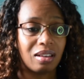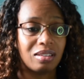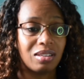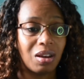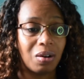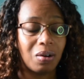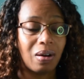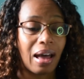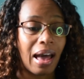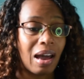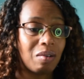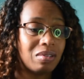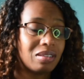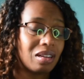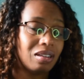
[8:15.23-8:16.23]
So I
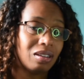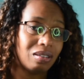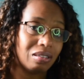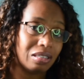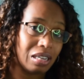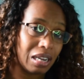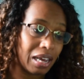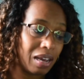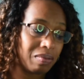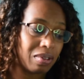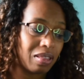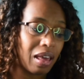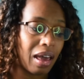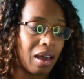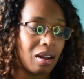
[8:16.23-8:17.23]
was a little delayed with
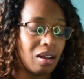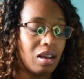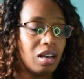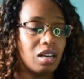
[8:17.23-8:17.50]
that.